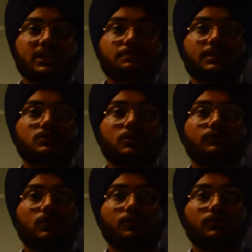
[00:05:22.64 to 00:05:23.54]
aspects
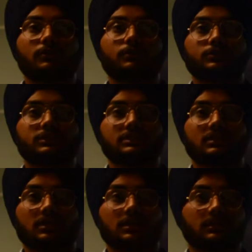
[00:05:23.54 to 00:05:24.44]
of overall process
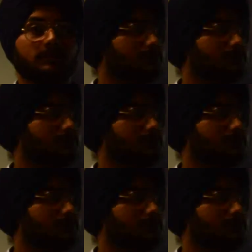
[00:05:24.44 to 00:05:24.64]
are